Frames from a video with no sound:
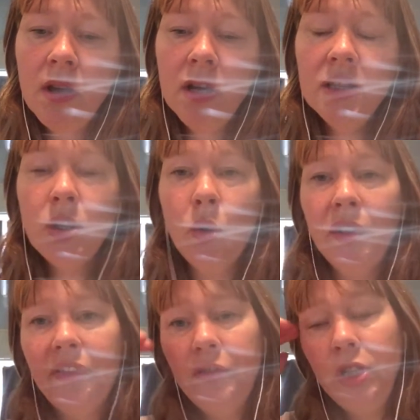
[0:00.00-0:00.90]
So
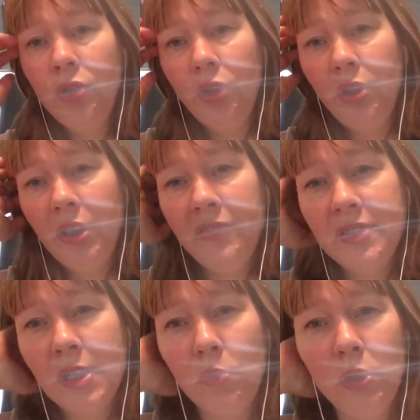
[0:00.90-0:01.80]
if, you know, if
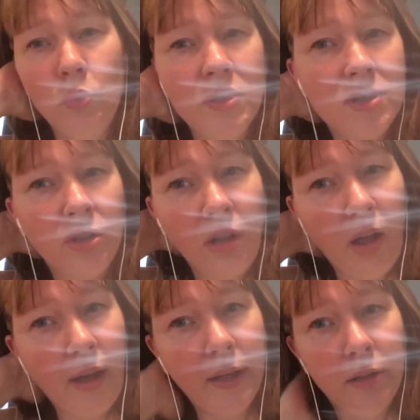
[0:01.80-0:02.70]
someone was
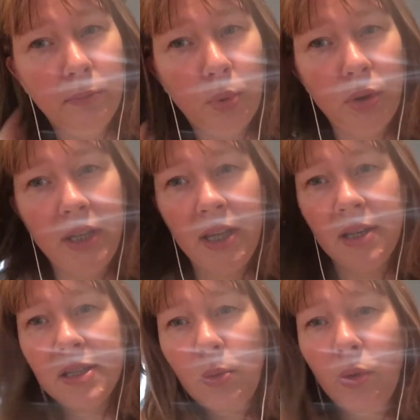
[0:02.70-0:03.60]
online and bullying
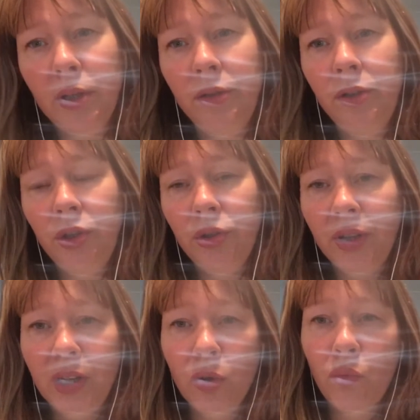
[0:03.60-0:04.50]
someone, you know,
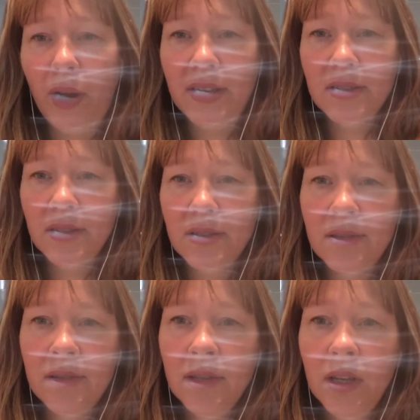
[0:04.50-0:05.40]
in a
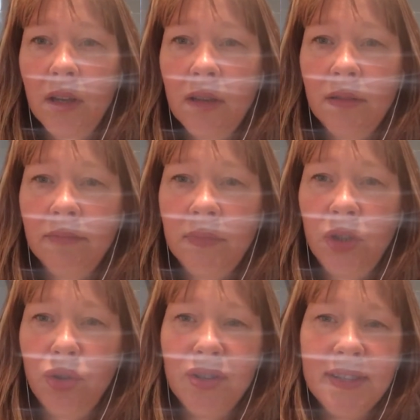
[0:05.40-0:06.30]
racist, you
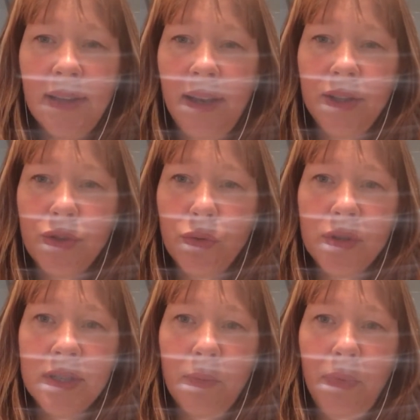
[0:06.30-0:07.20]
know, slander or
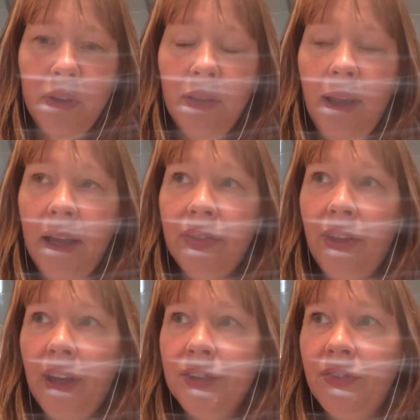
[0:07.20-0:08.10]
something like
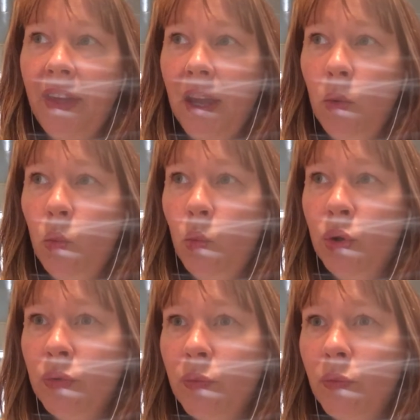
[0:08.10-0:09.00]
that, they would,